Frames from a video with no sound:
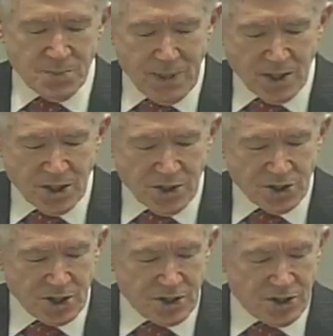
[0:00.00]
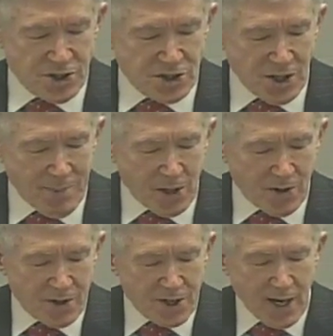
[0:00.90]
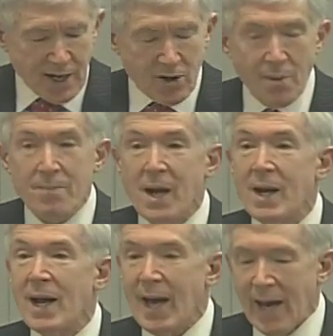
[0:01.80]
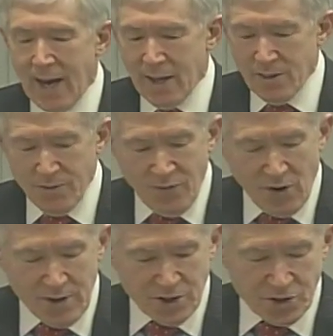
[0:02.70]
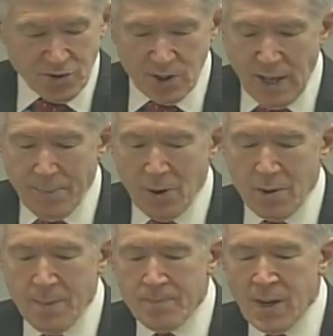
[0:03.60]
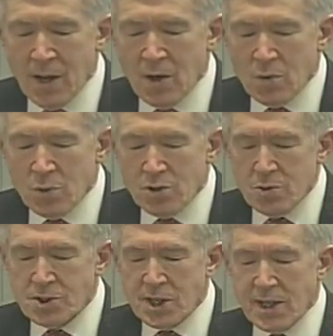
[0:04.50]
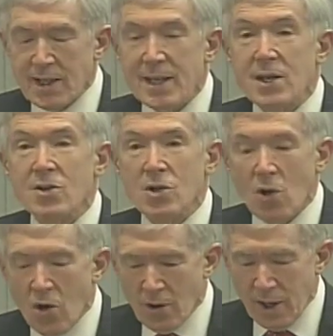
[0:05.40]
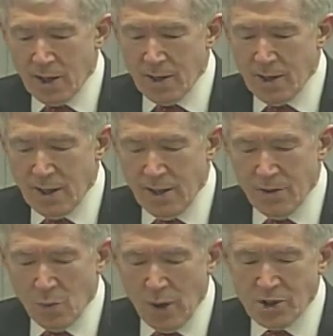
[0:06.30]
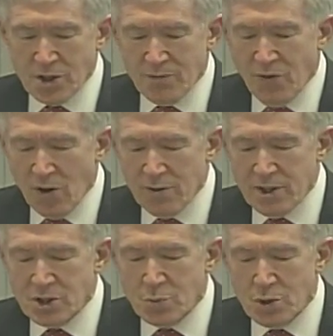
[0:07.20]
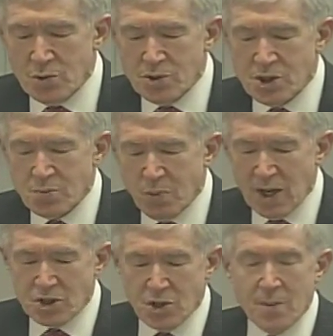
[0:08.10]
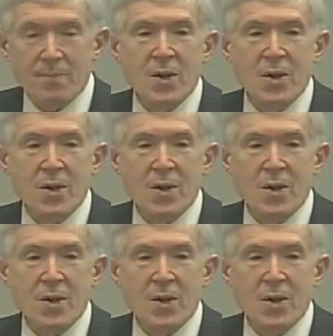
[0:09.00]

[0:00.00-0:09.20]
species such as the Siberian tiger and the Far Eastern leopard. Reducing illegal logging in the Russian Far East reduces pressure